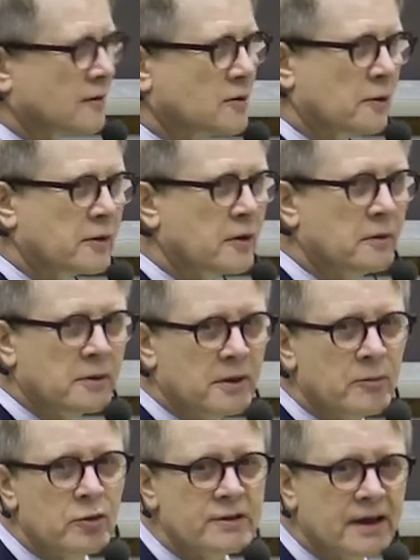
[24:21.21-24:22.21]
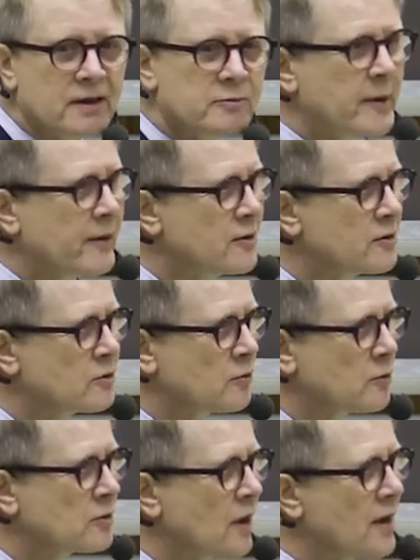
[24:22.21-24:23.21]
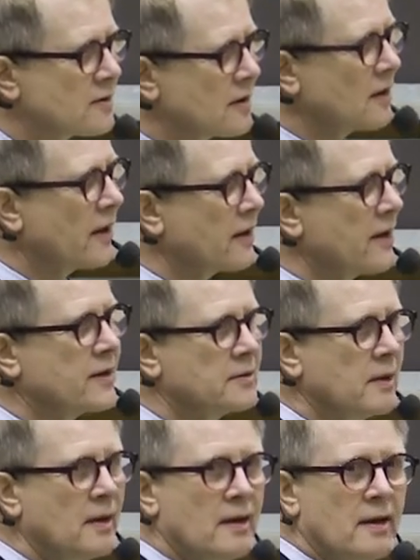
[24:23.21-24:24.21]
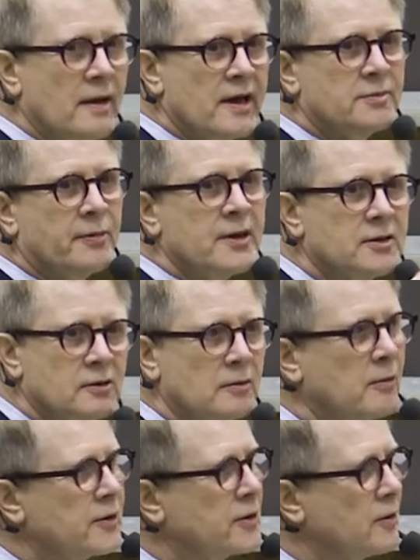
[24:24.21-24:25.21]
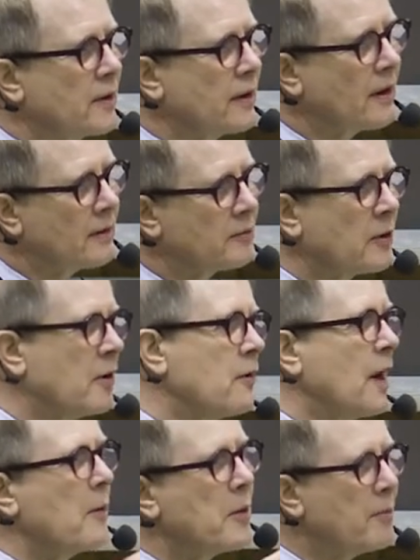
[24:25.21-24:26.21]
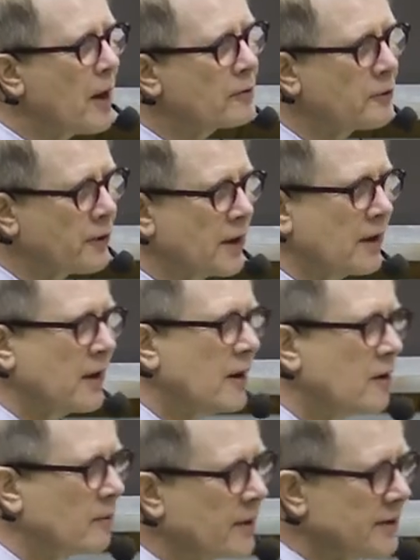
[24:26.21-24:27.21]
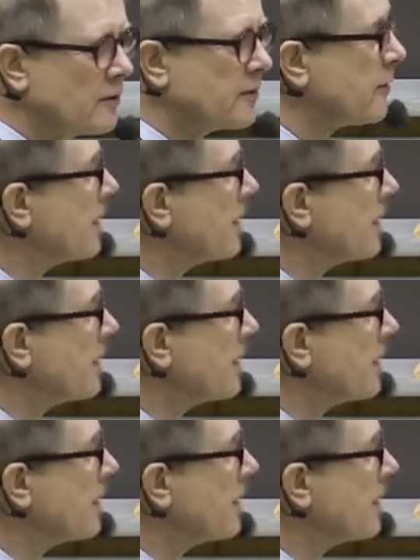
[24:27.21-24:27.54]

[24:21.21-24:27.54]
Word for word: So the music experiences was largely like expression of what you are about to hear, but not